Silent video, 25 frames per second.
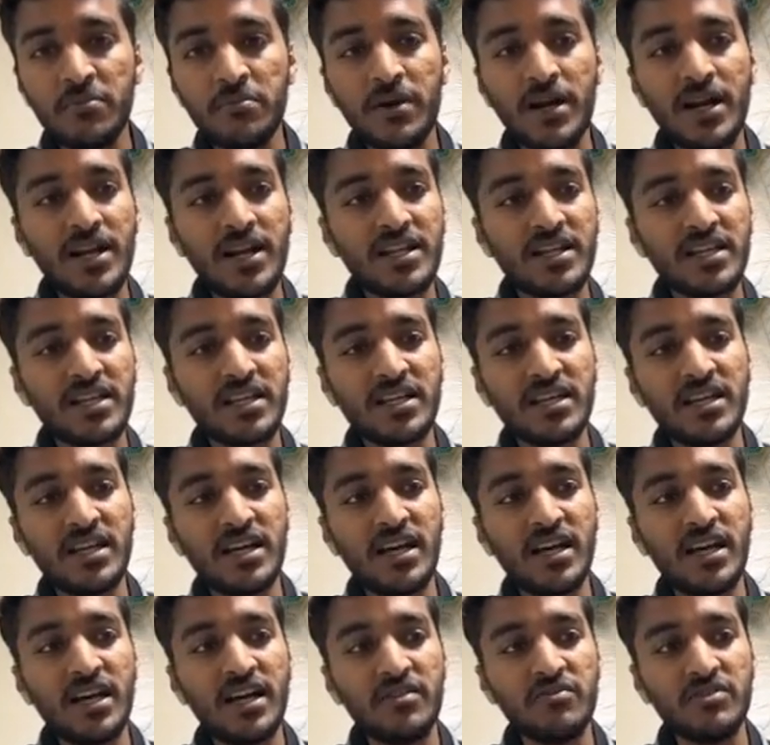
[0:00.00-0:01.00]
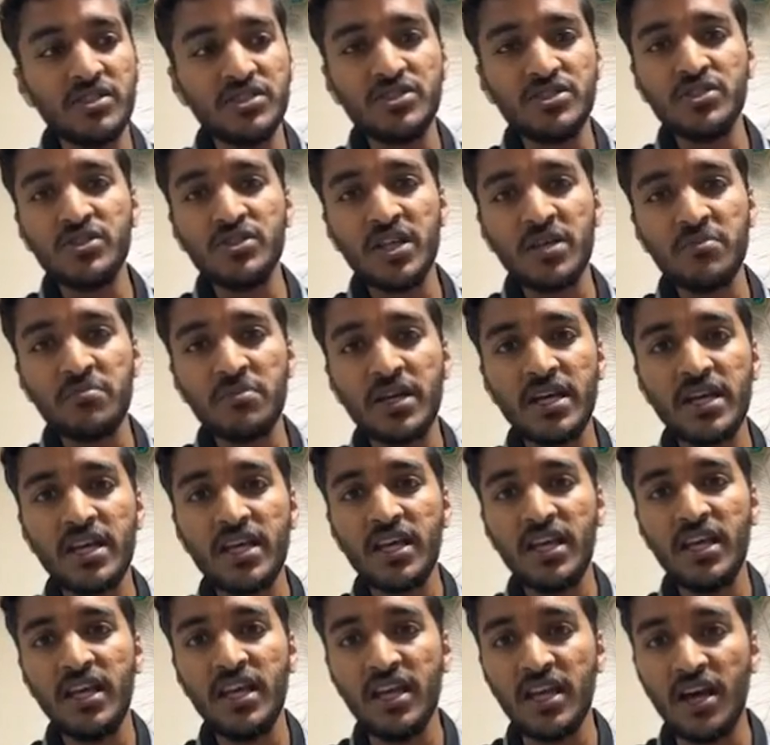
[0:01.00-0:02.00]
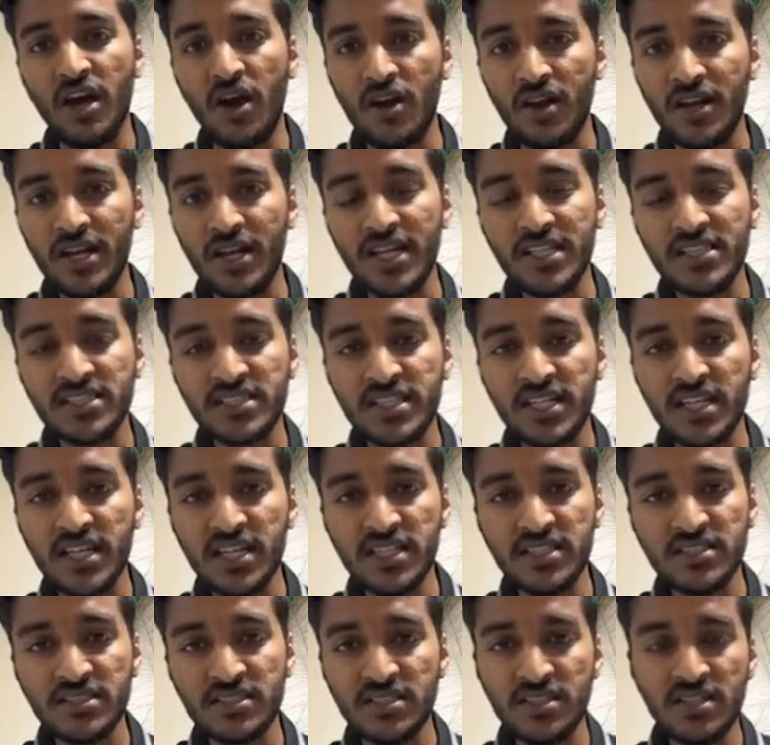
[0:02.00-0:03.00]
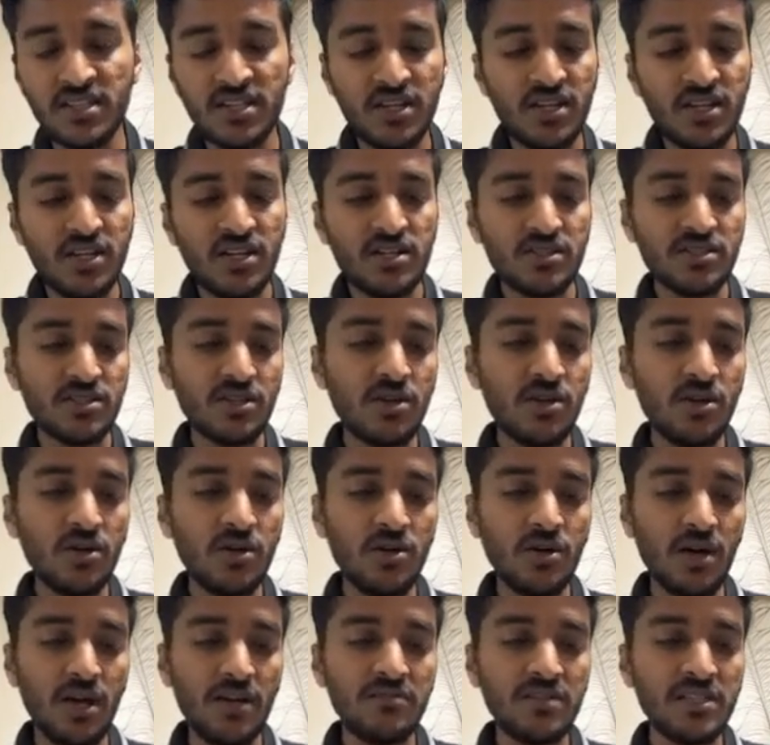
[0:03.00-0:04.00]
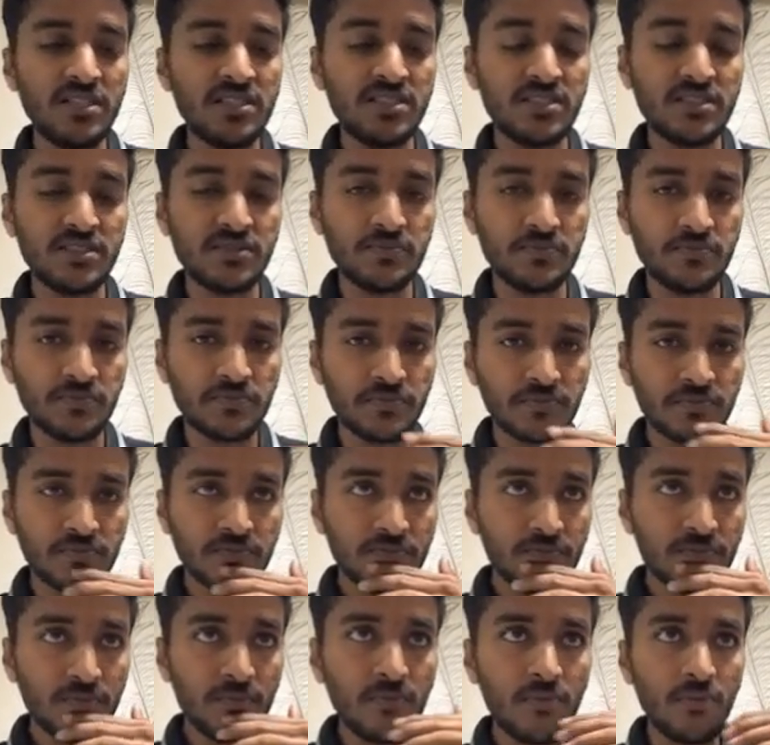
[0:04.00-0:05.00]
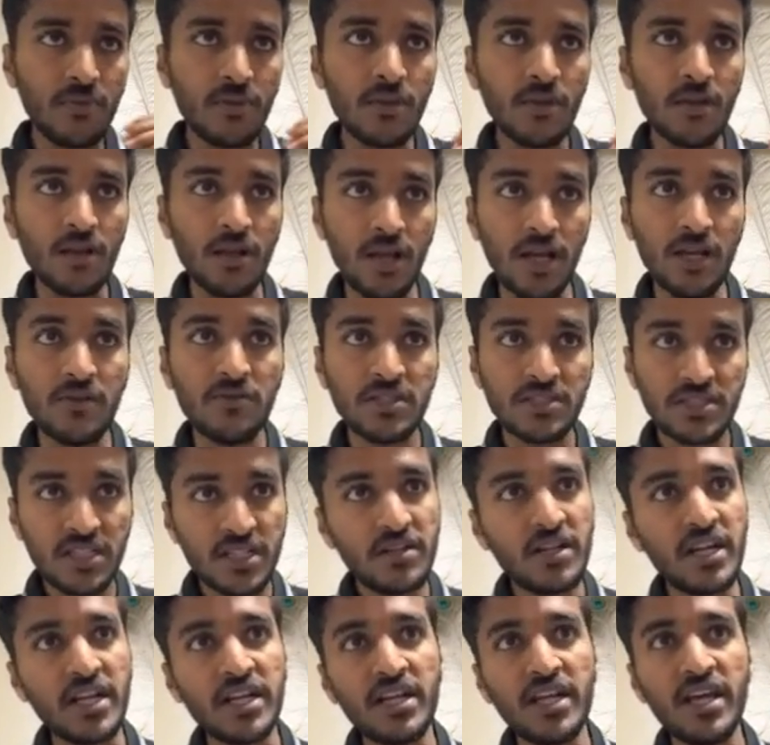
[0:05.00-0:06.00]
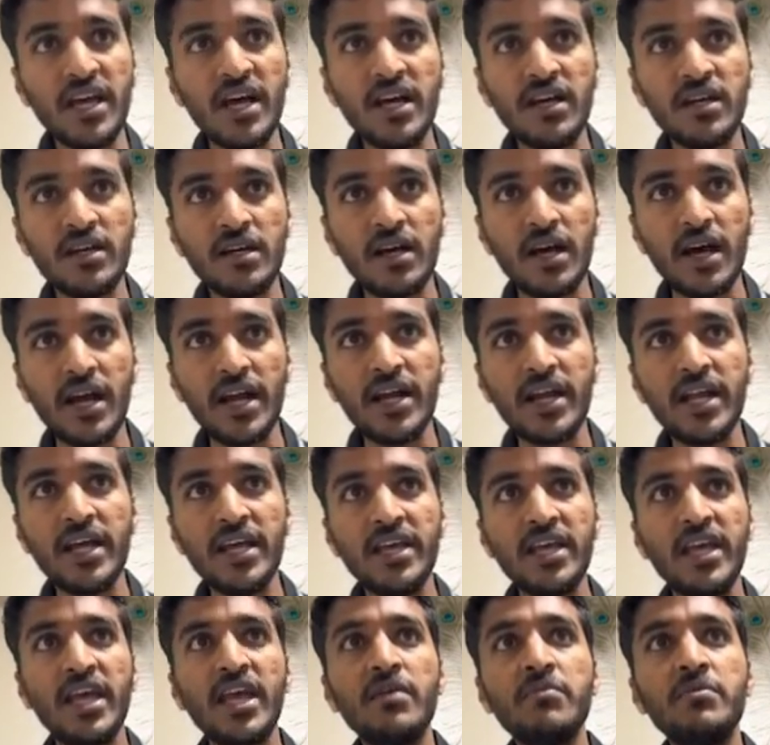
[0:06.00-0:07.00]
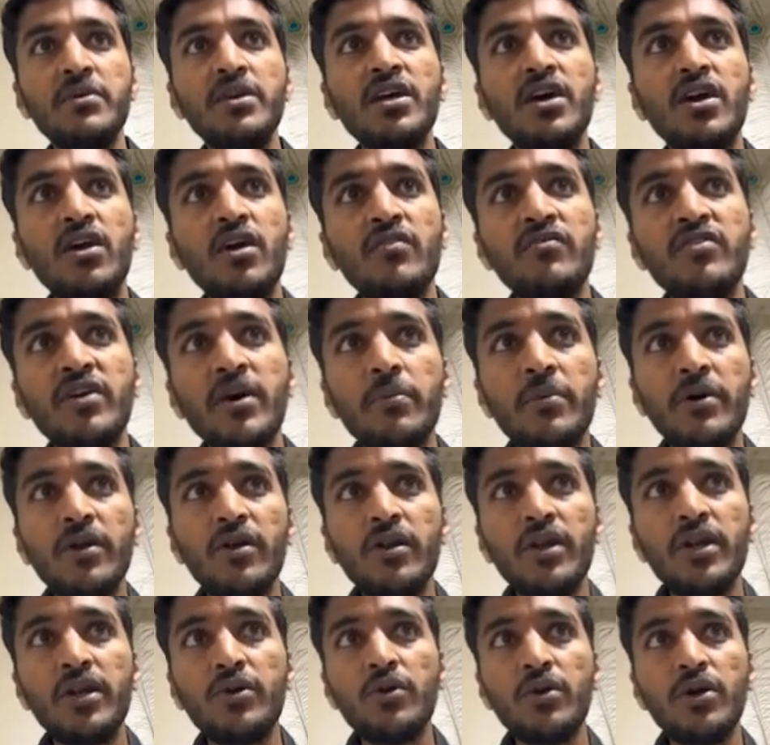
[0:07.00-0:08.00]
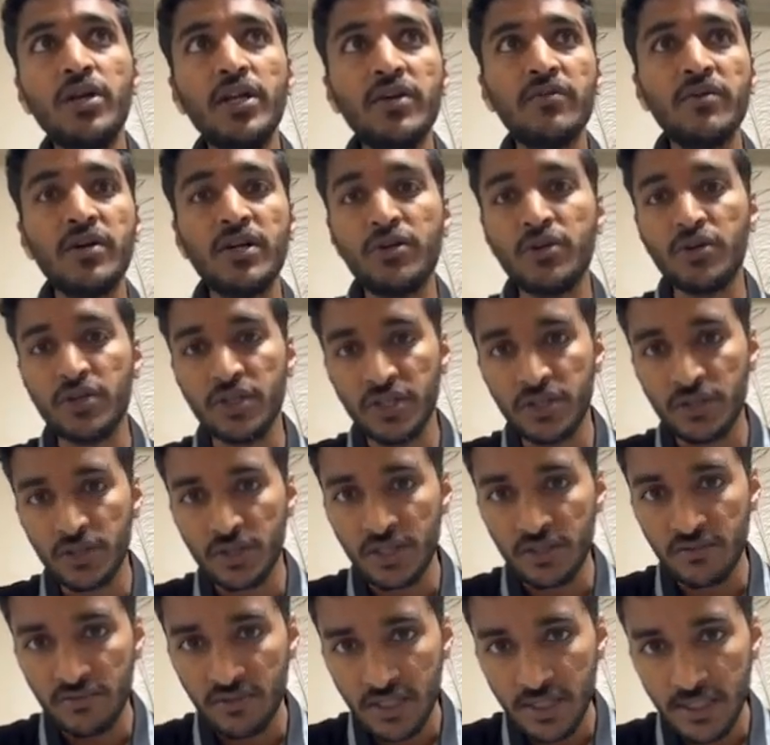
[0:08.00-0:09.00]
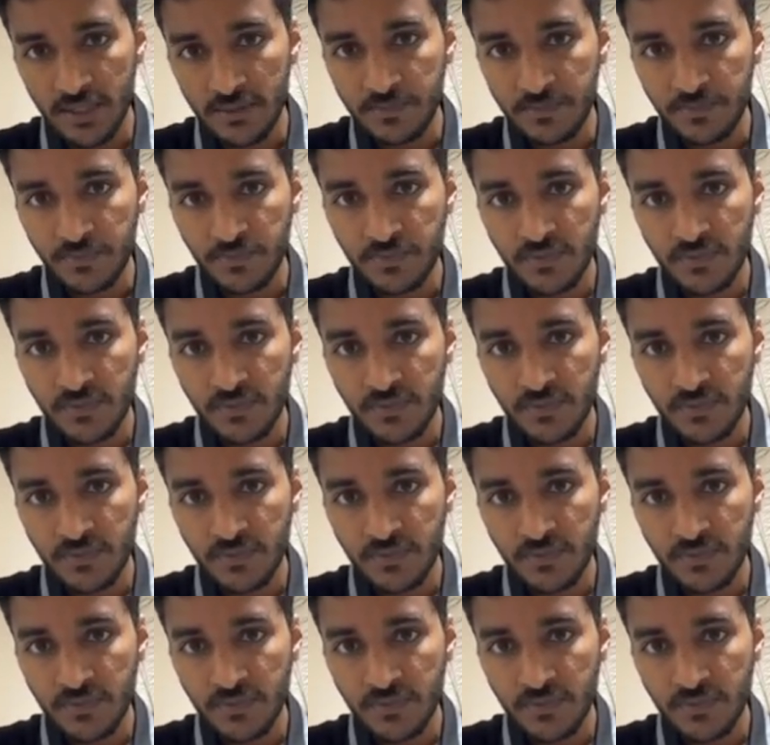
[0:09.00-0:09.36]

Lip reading: but I was doing my online studies. So I was in India and I came here on February 21, 2021.